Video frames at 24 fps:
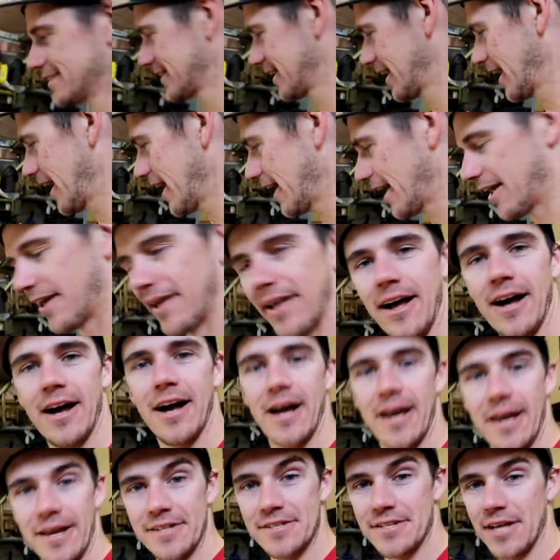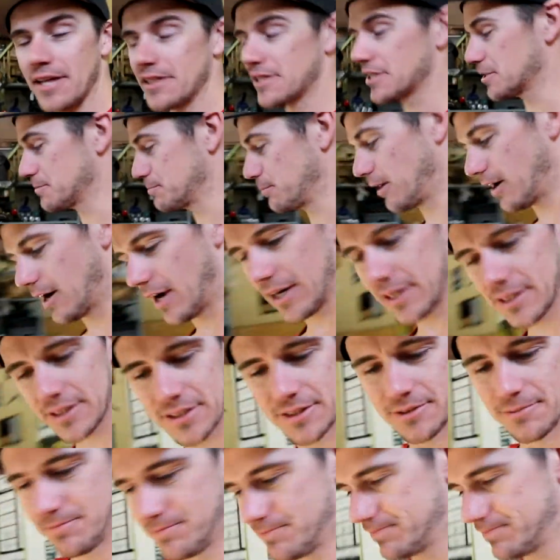Okay, inside this box,